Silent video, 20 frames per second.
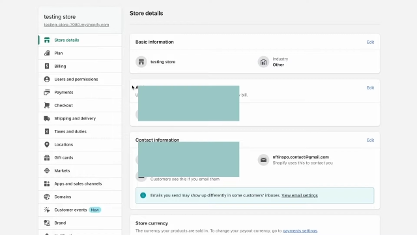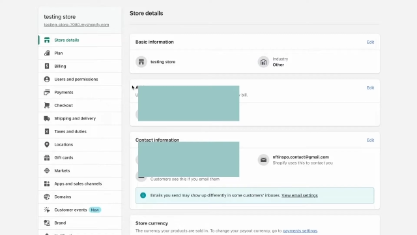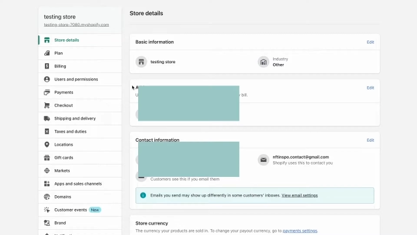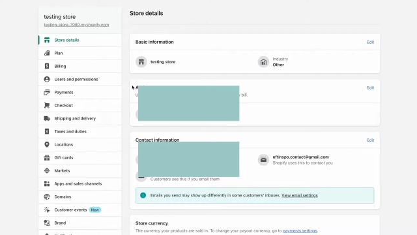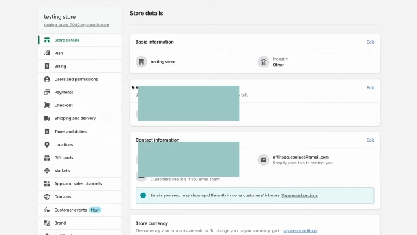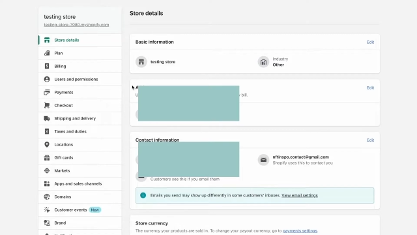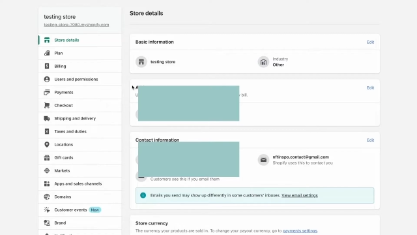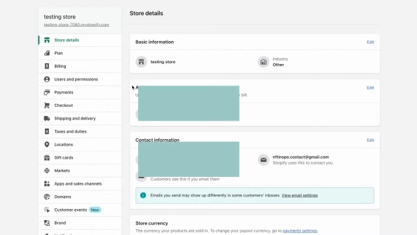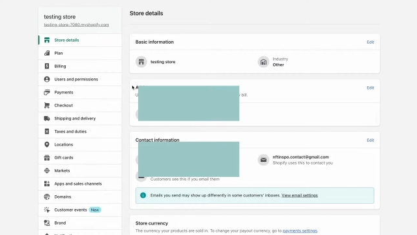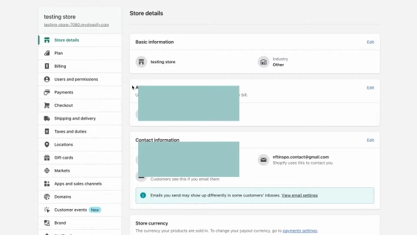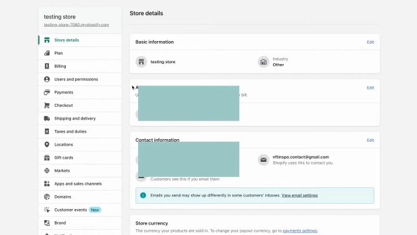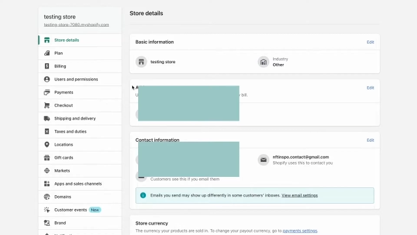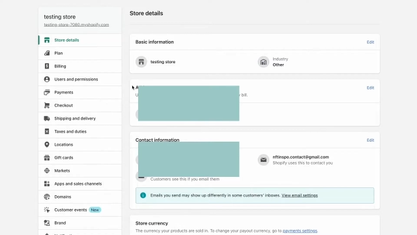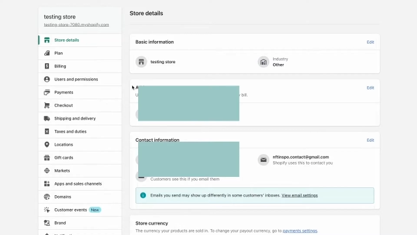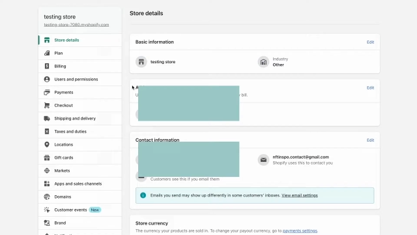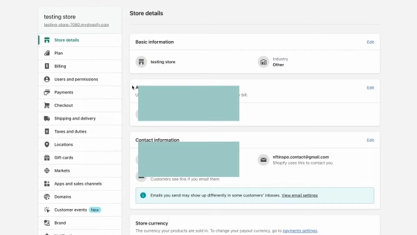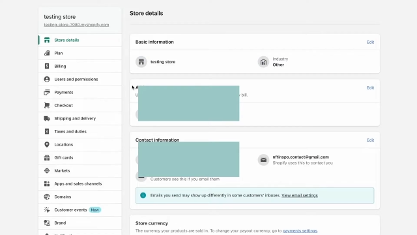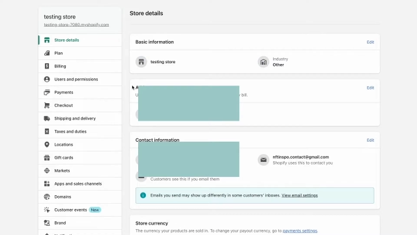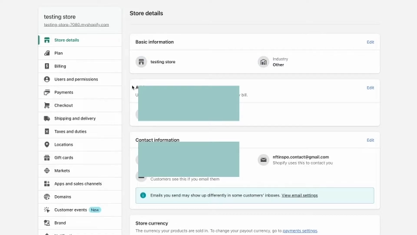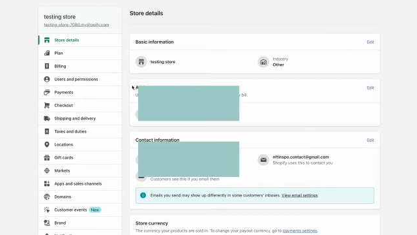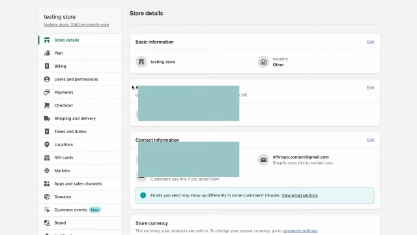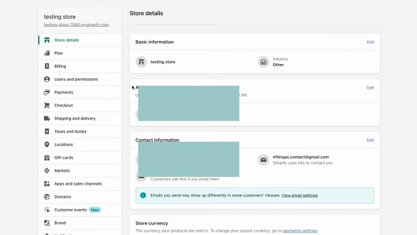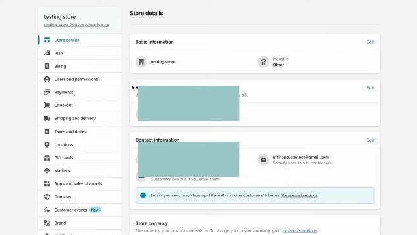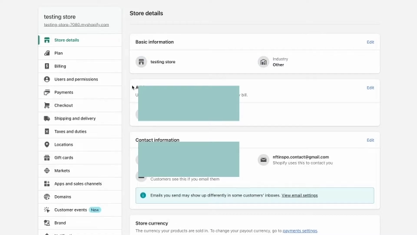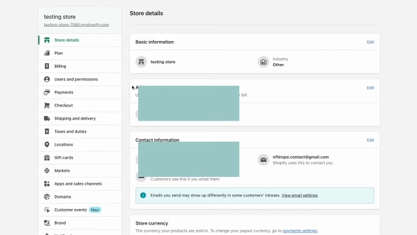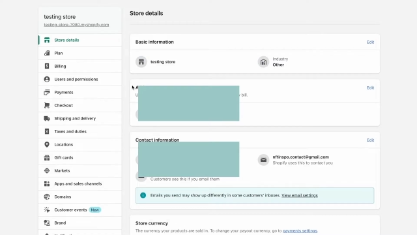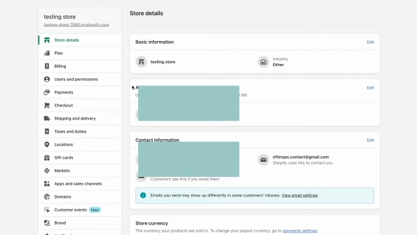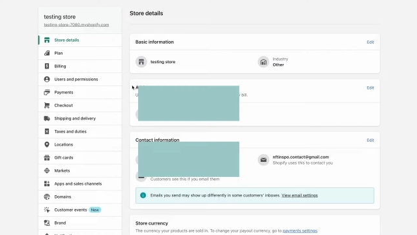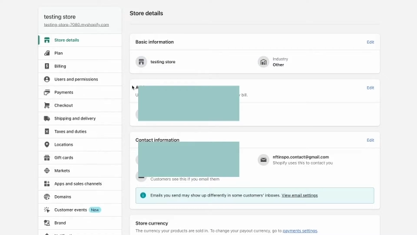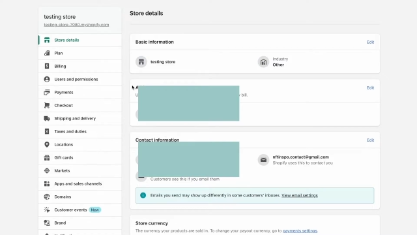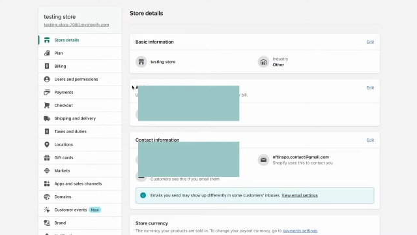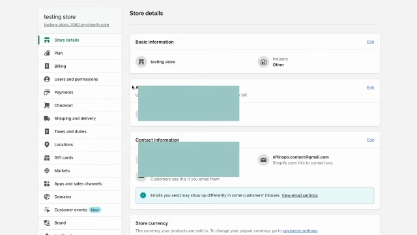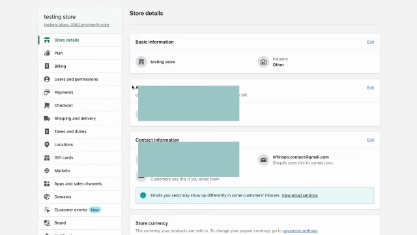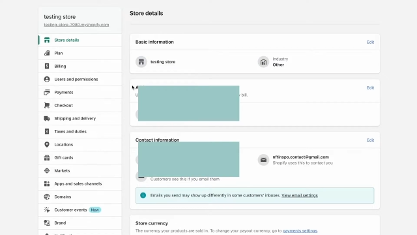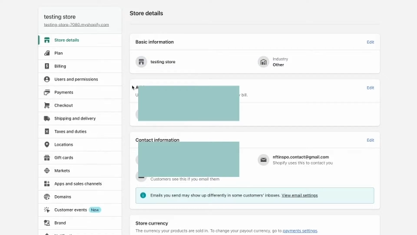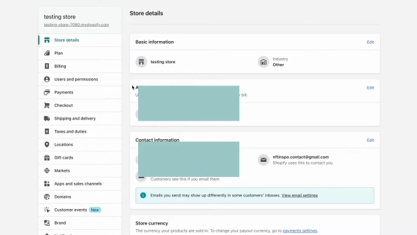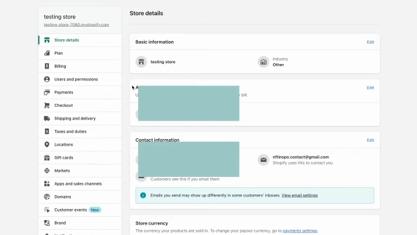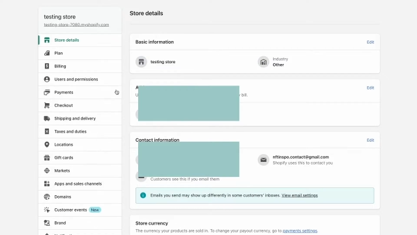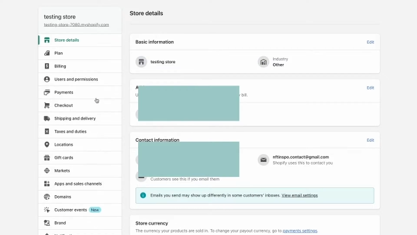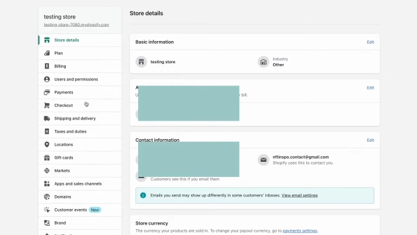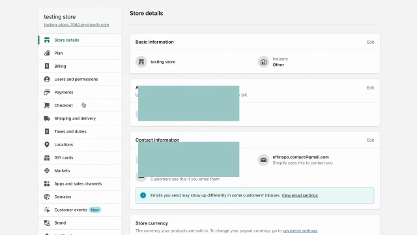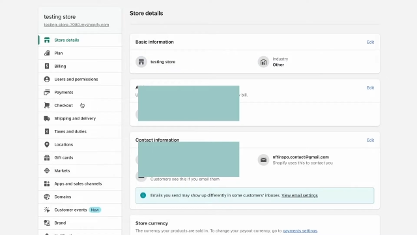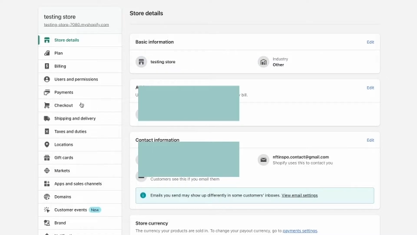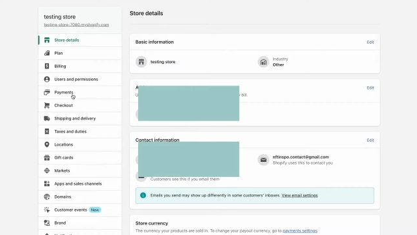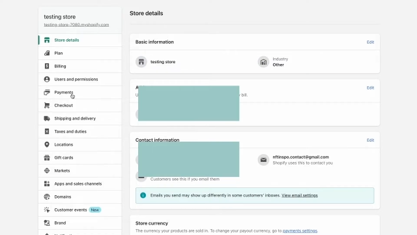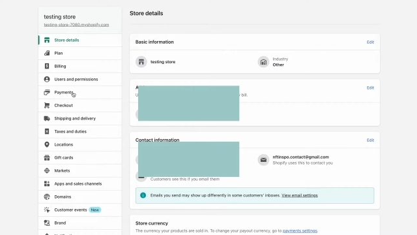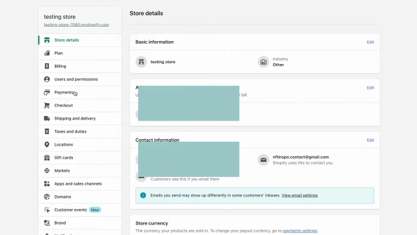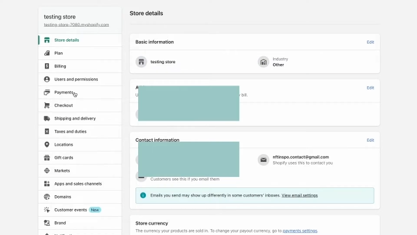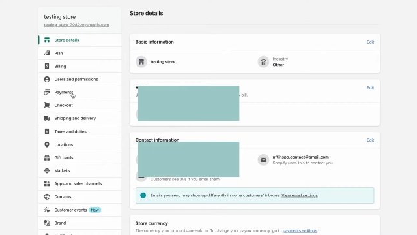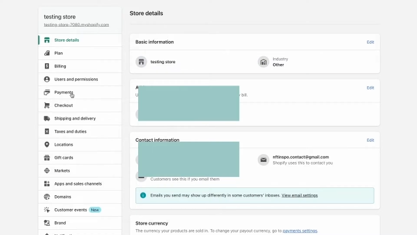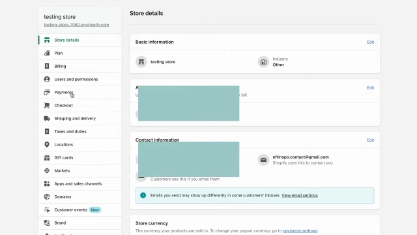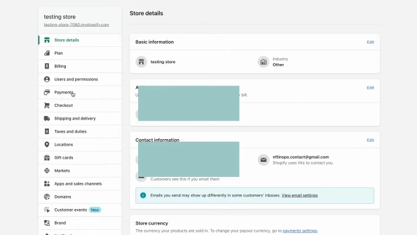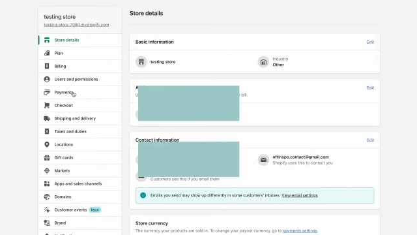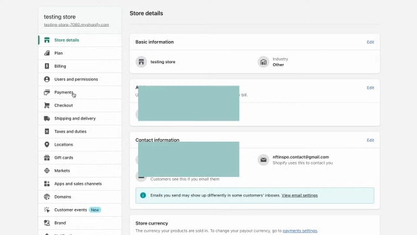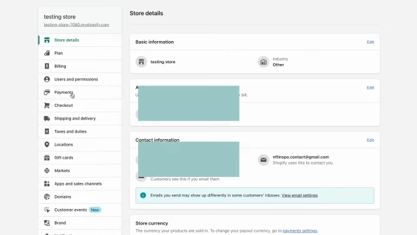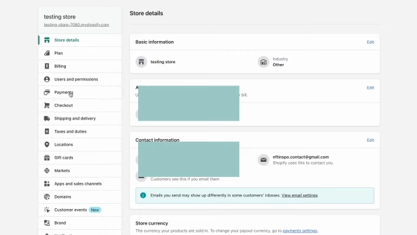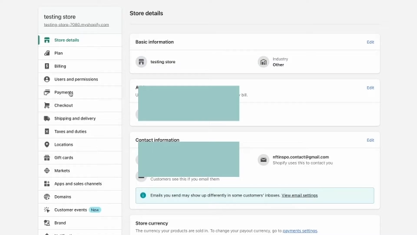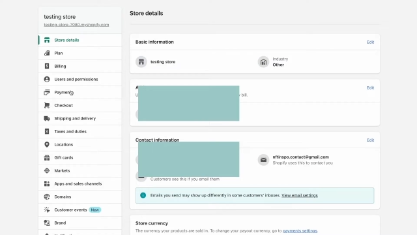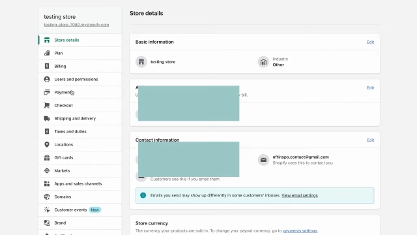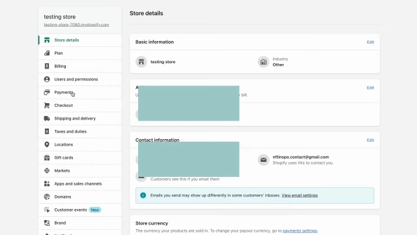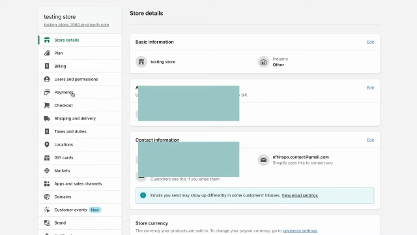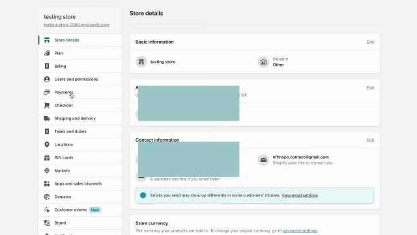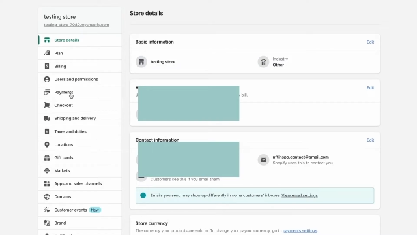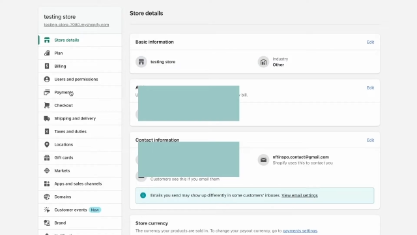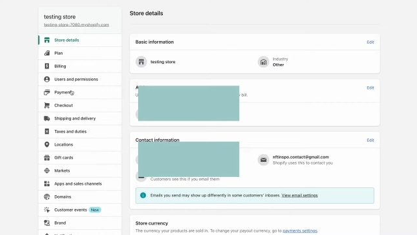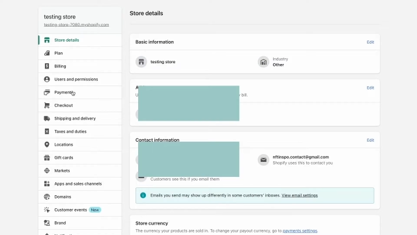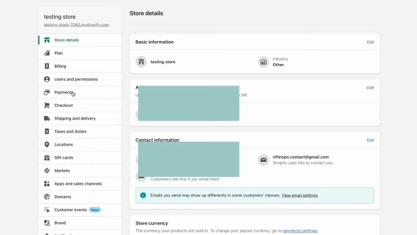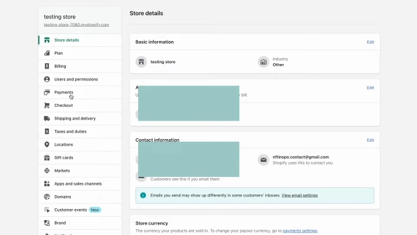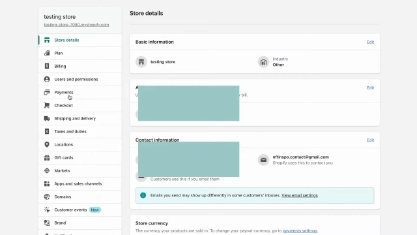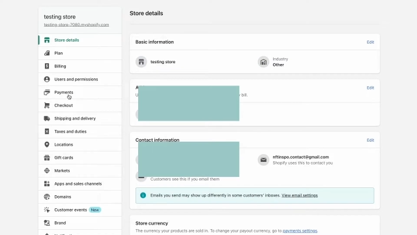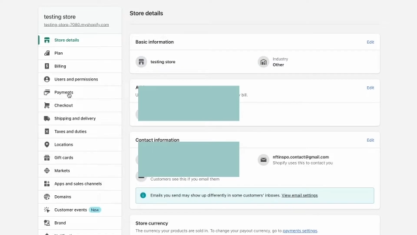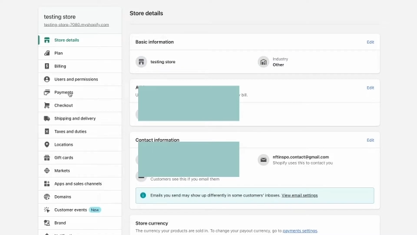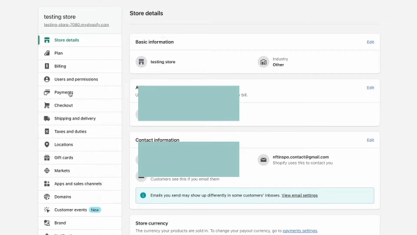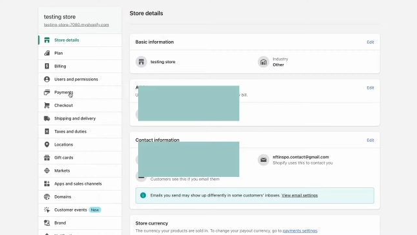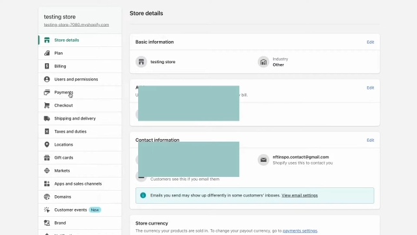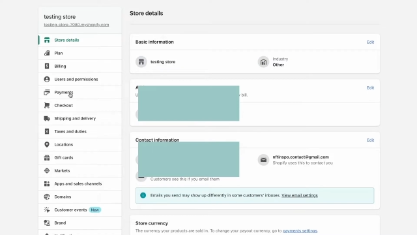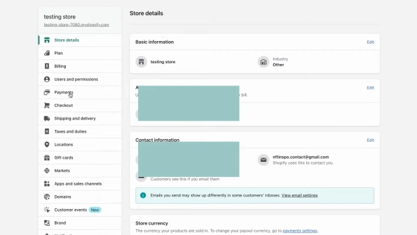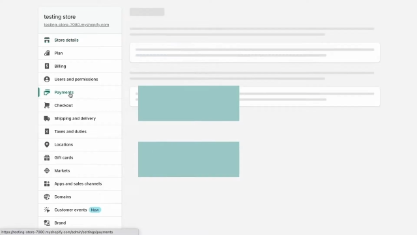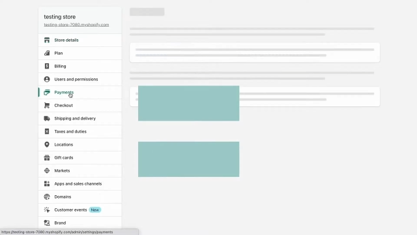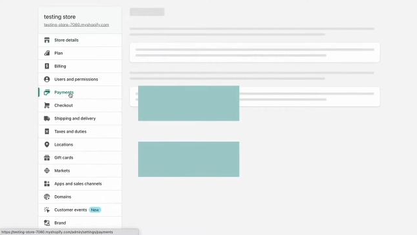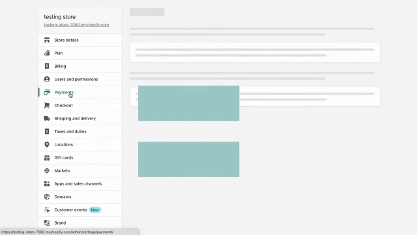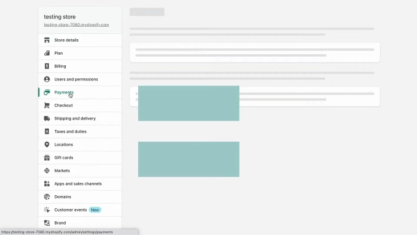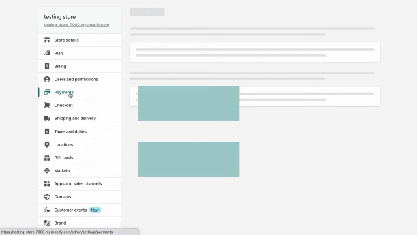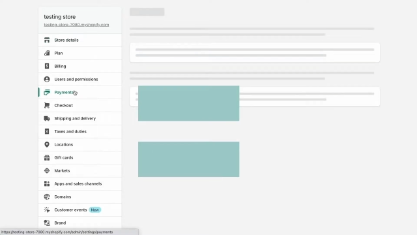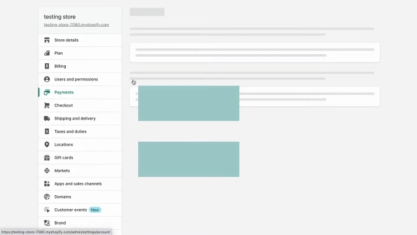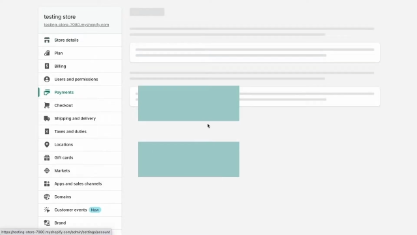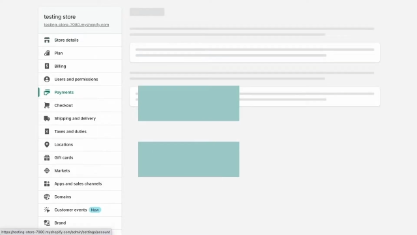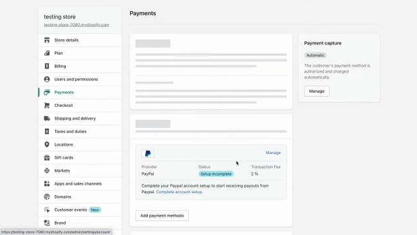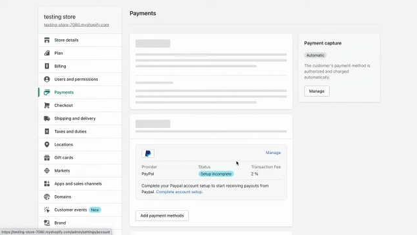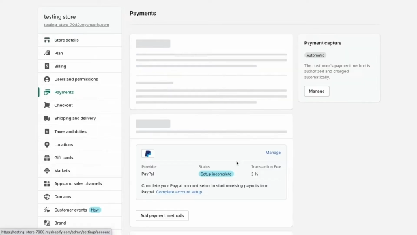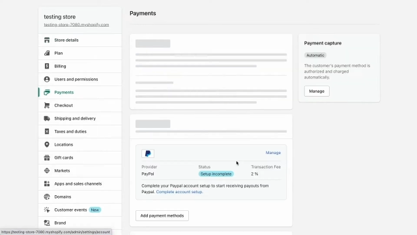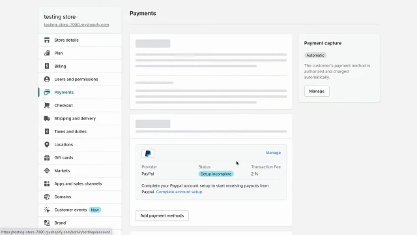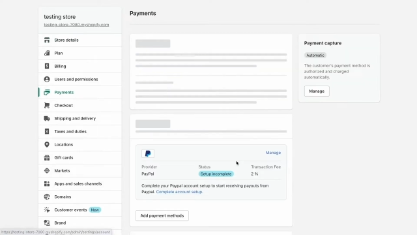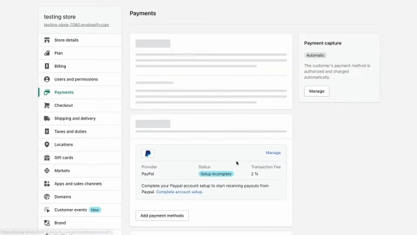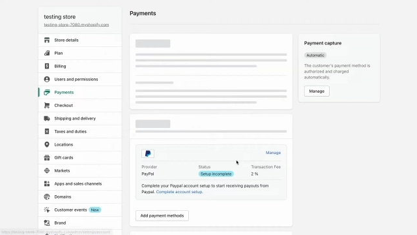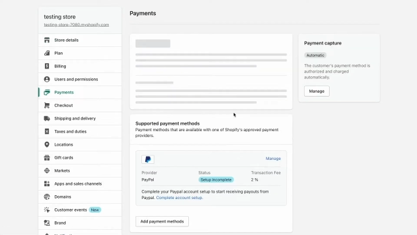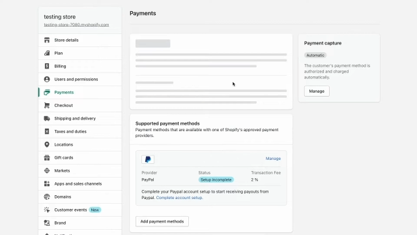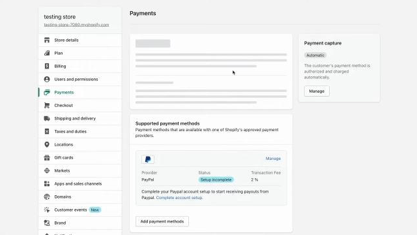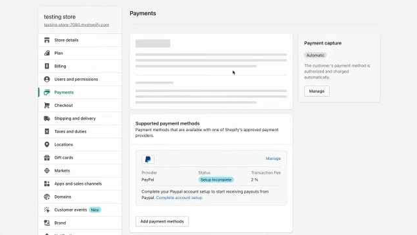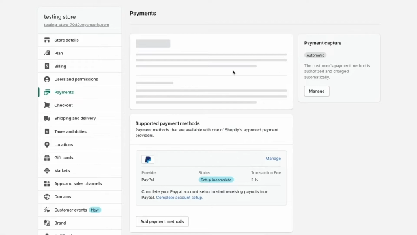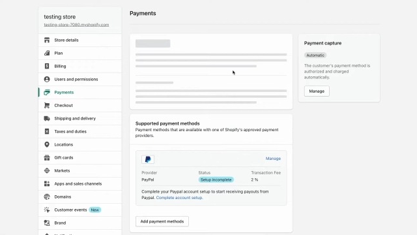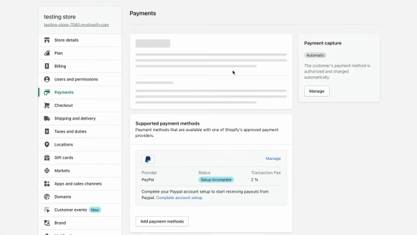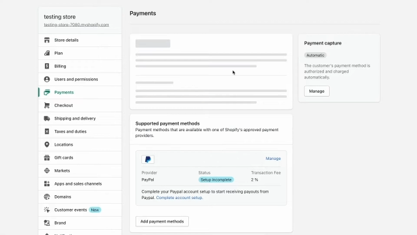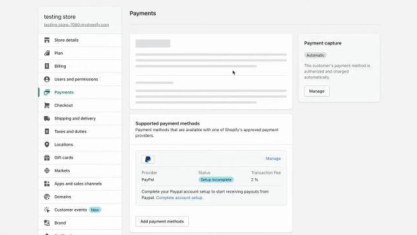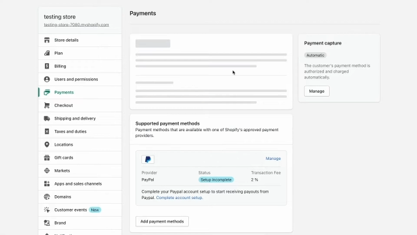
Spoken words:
[unreadable: no face in view]